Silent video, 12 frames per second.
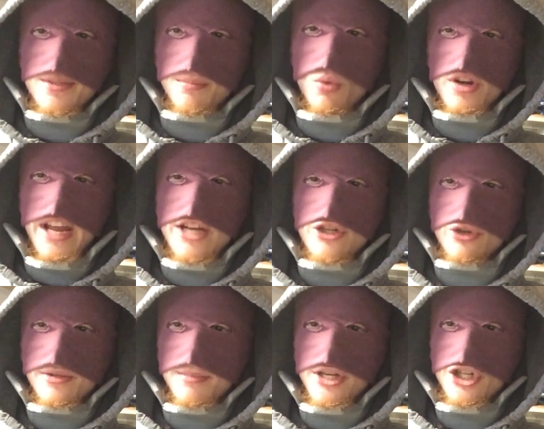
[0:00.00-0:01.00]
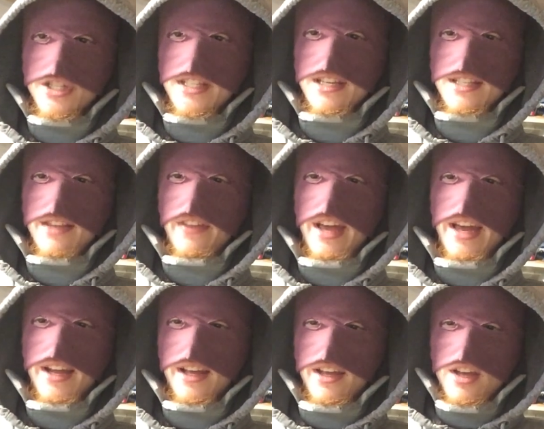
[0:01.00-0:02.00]
more dangerous missions, as in
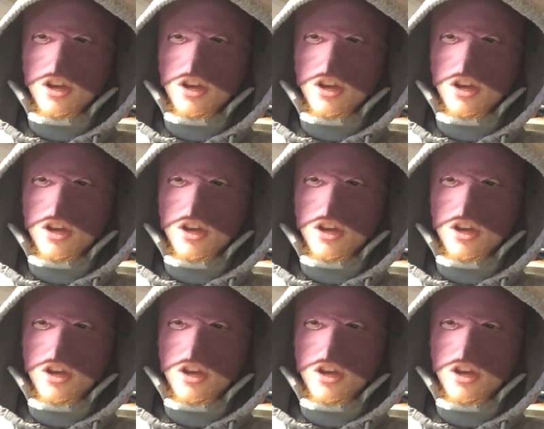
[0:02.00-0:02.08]
like